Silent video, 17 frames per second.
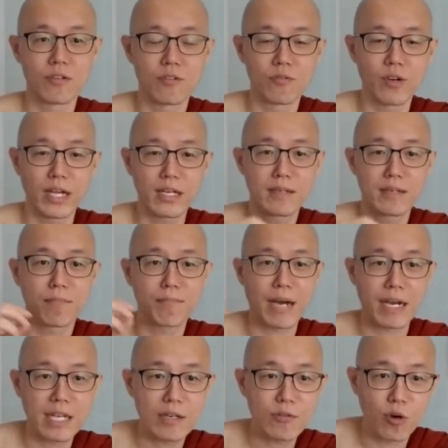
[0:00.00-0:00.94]
when
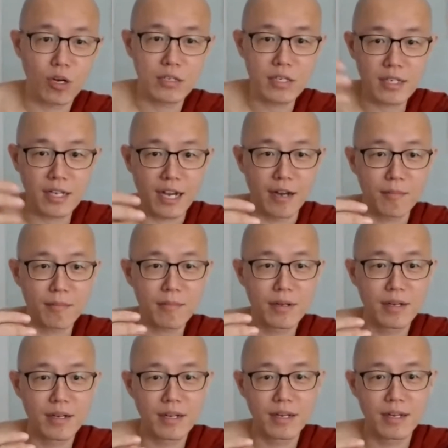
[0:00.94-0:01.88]
parking warden come,
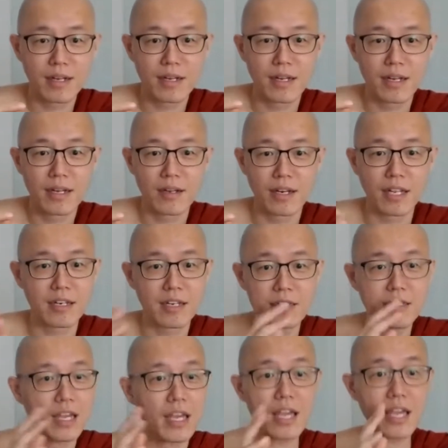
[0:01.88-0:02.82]
then they
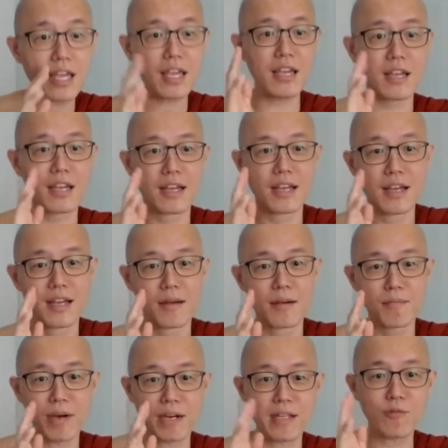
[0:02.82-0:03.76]
say, hey,
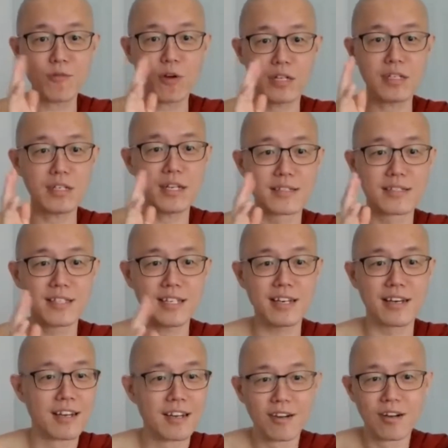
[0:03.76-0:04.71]
parking warden is
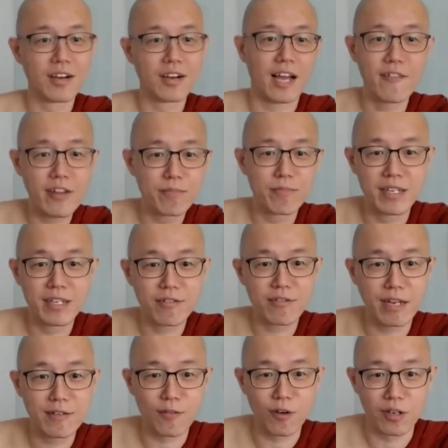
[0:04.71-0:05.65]
here. Everybody
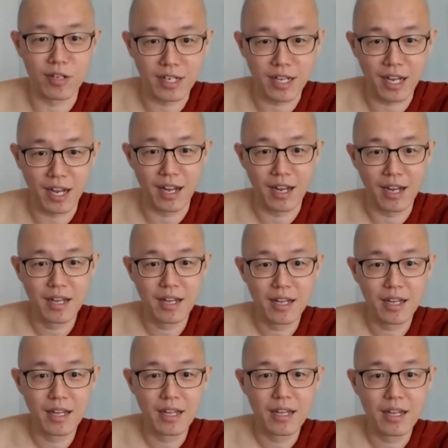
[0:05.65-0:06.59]
run for the car
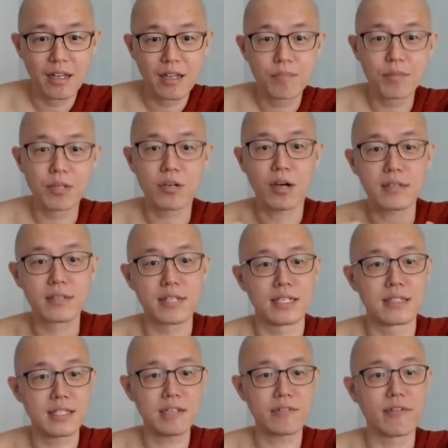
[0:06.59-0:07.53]
because they
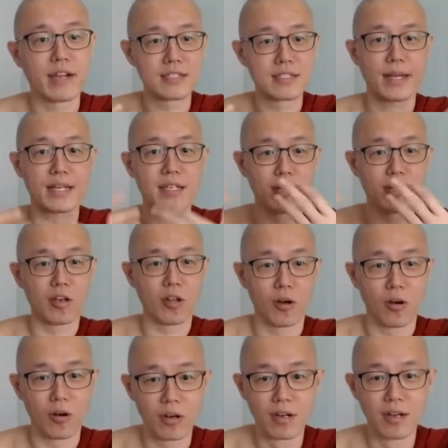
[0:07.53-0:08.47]
still respect the
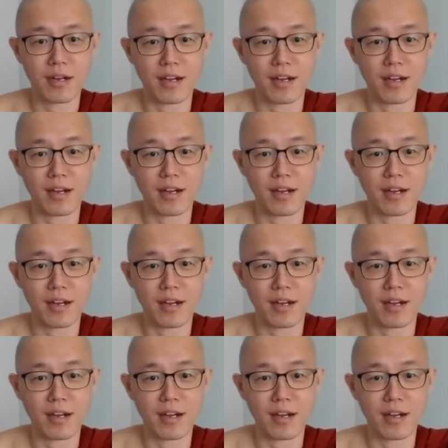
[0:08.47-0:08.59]
law,